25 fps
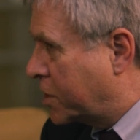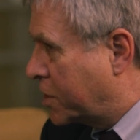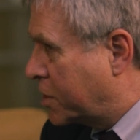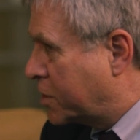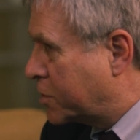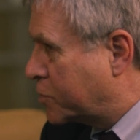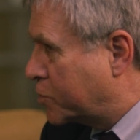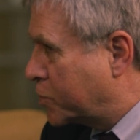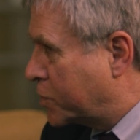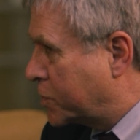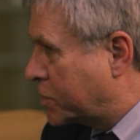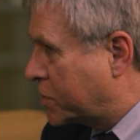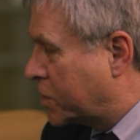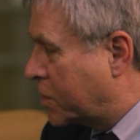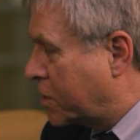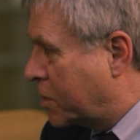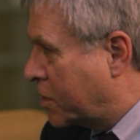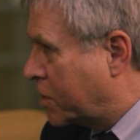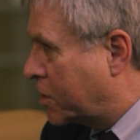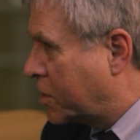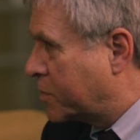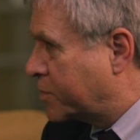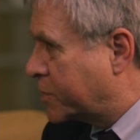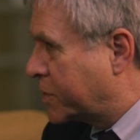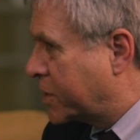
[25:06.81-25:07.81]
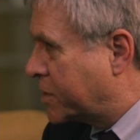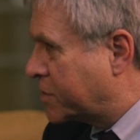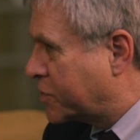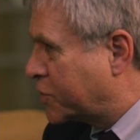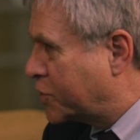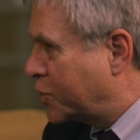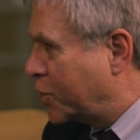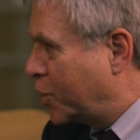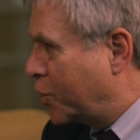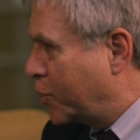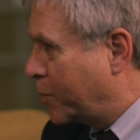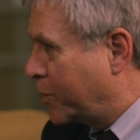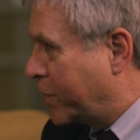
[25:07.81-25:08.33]
In other words, Hobbes has
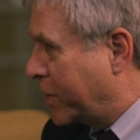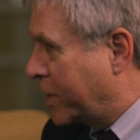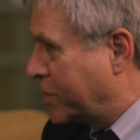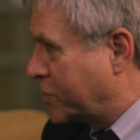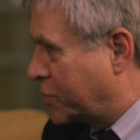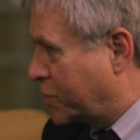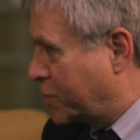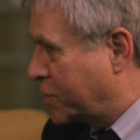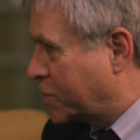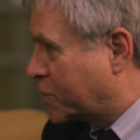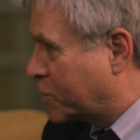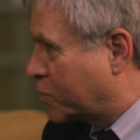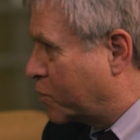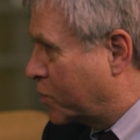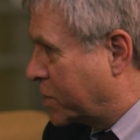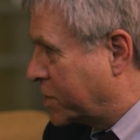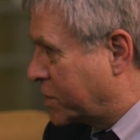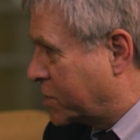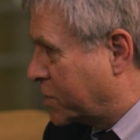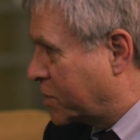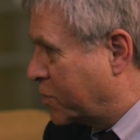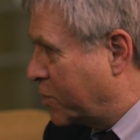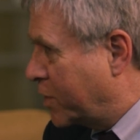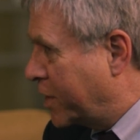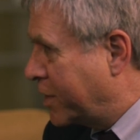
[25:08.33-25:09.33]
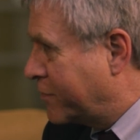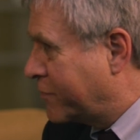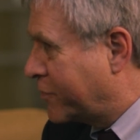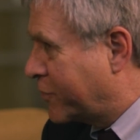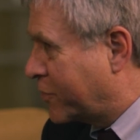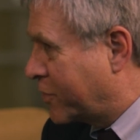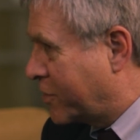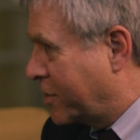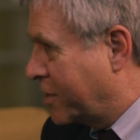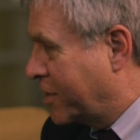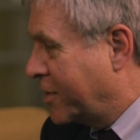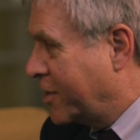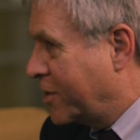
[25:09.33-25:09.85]
no patience
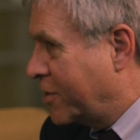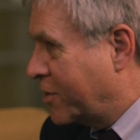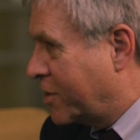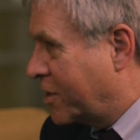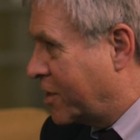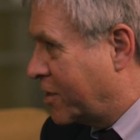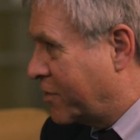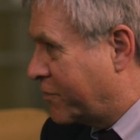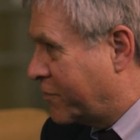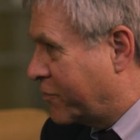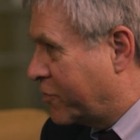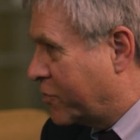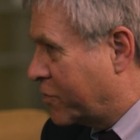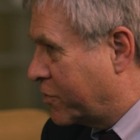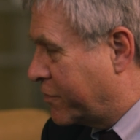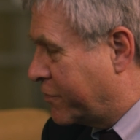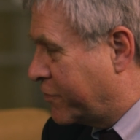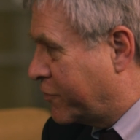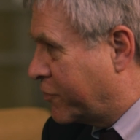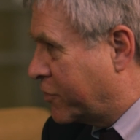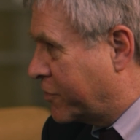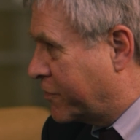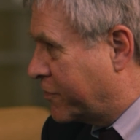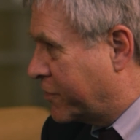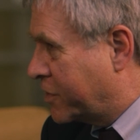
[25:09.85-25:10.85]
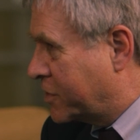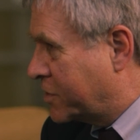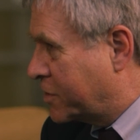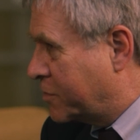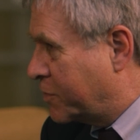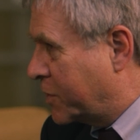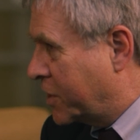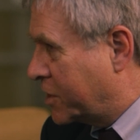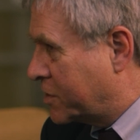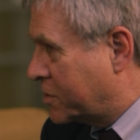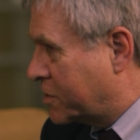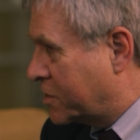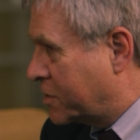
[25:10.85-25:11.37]
whatsoever for
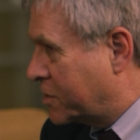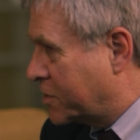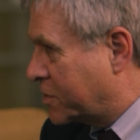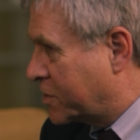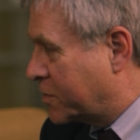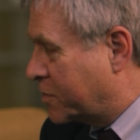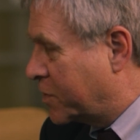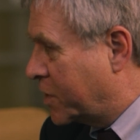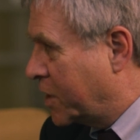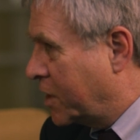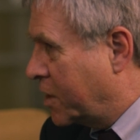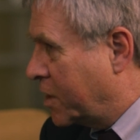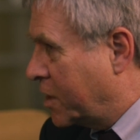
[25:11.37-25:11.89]
fundamentalism.